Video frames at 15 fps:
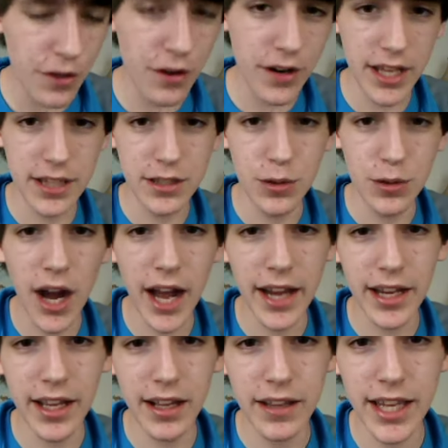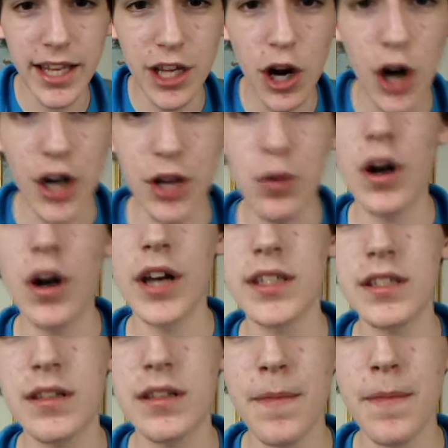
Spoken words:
into hiding than he already was.